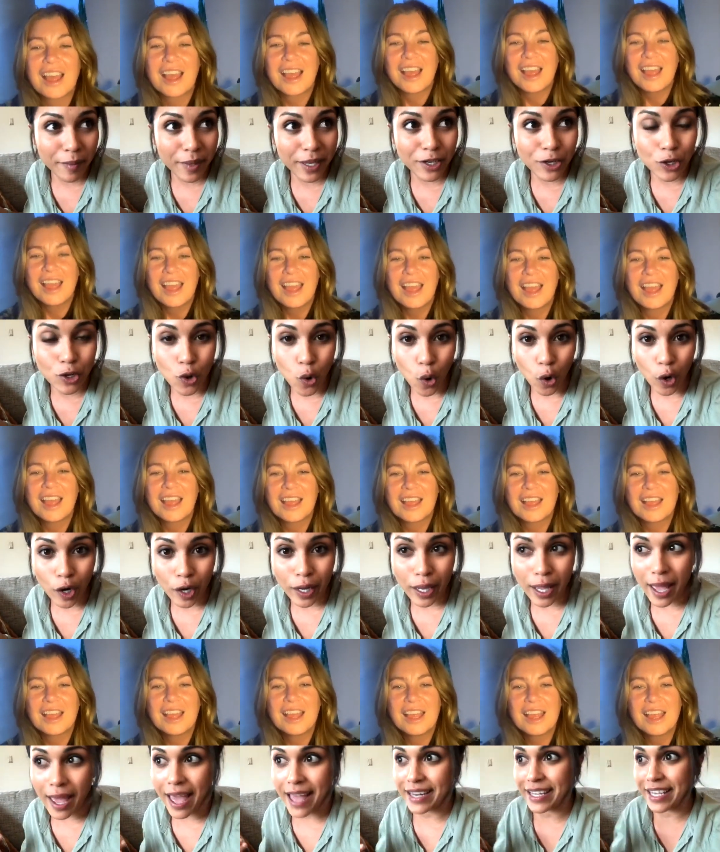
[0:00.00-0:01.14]
Speaker 1: in New York
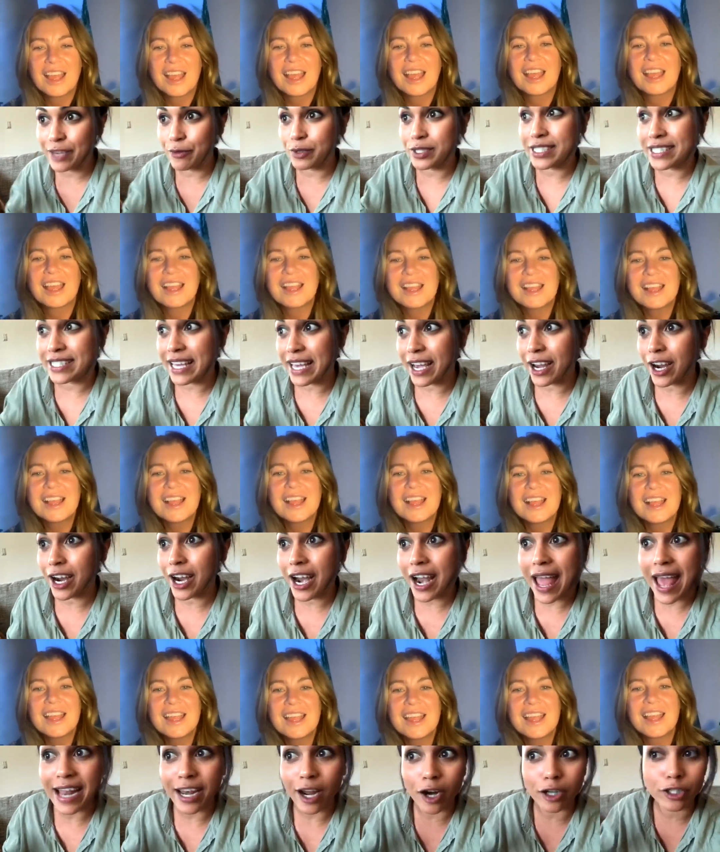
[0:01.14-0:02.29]
and he was there
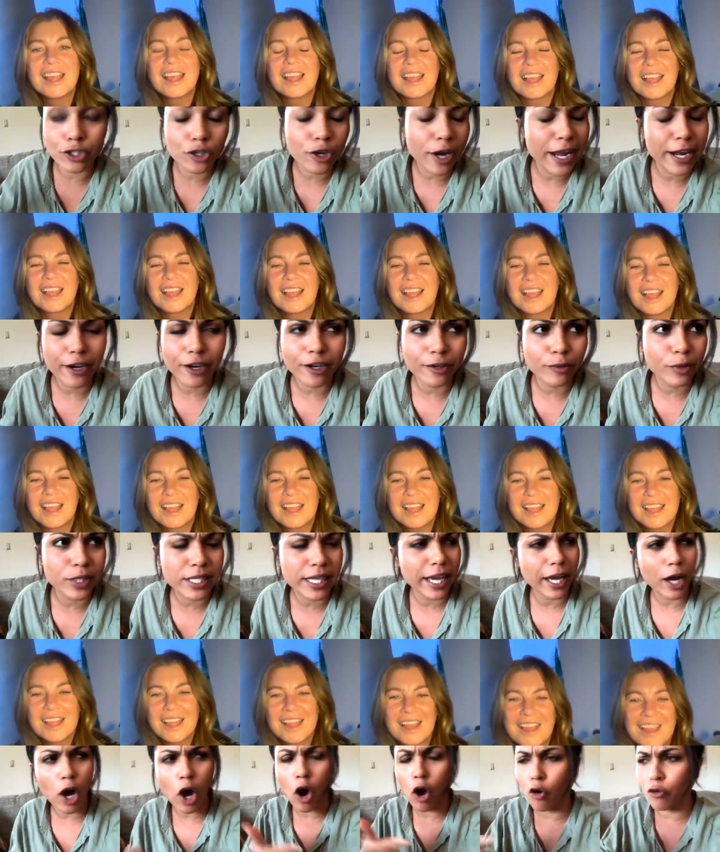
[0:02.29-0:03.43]
and our trainer was
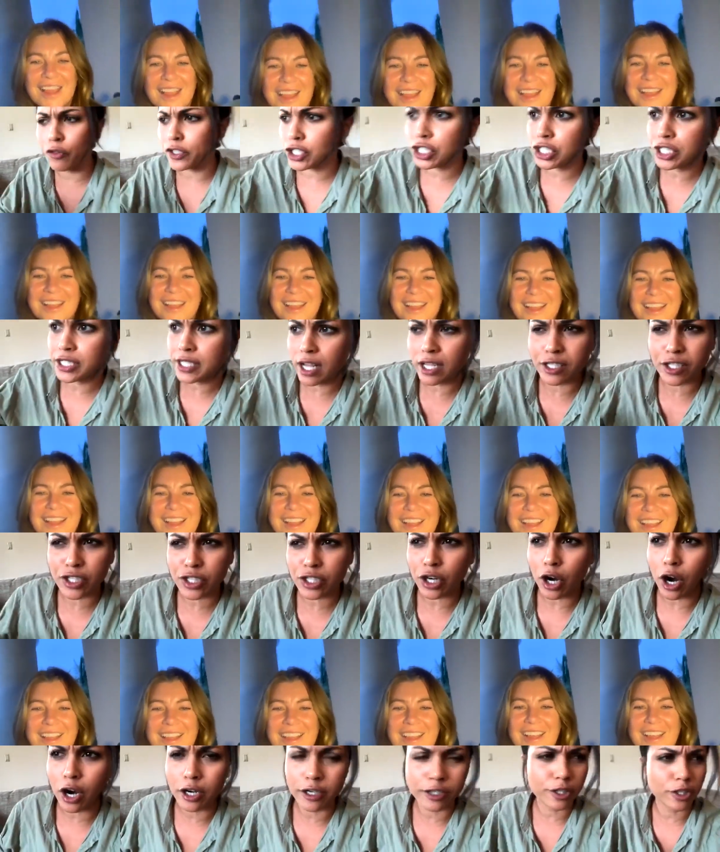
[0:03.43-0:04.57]
like, "Oh, she's on
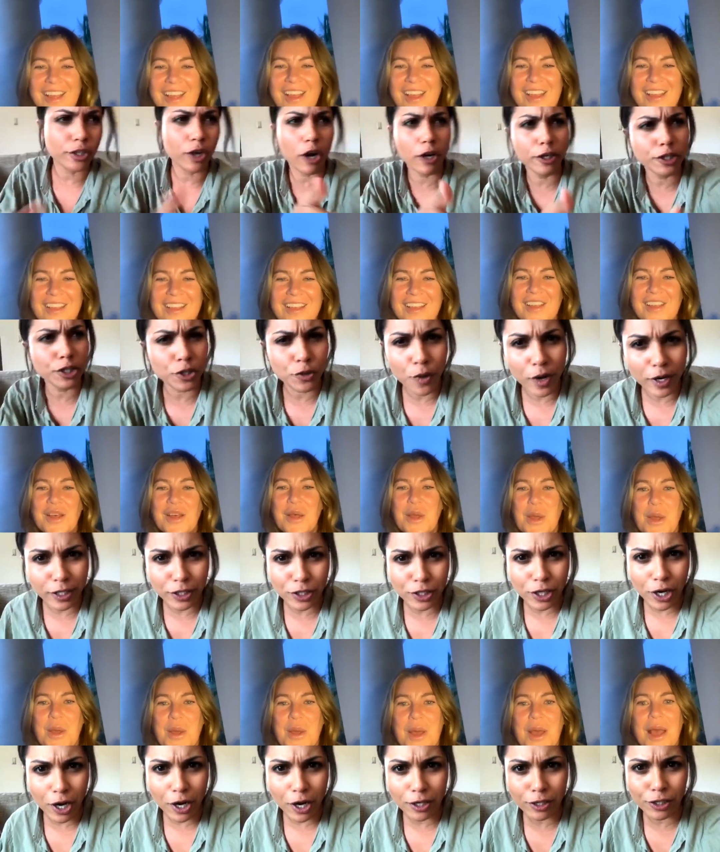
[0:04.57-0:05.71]
Starz. Aren't you on a
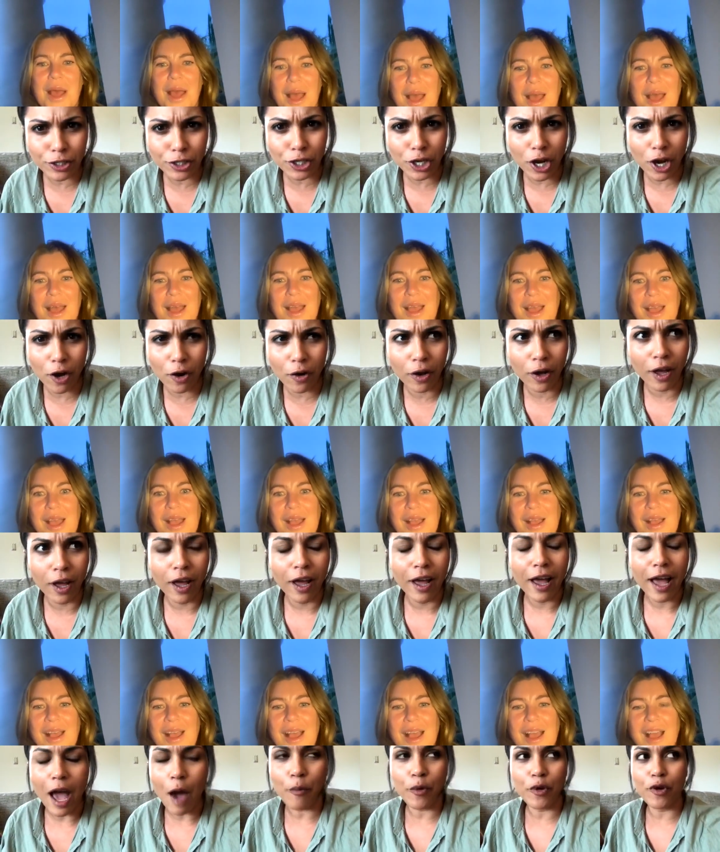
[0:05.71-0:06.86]
Starz show?"
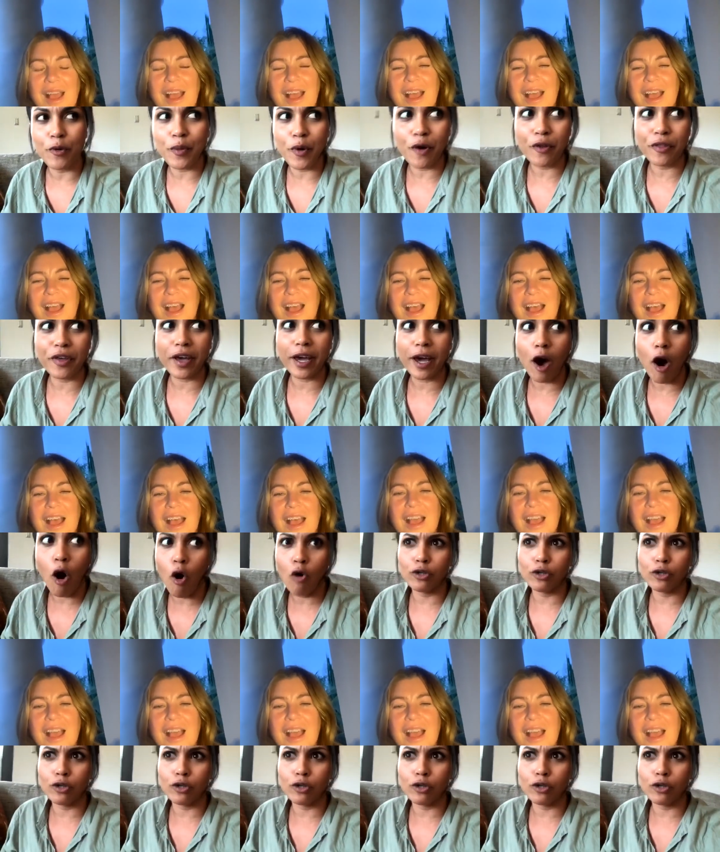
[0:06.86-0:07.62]
And we were both like, "Oh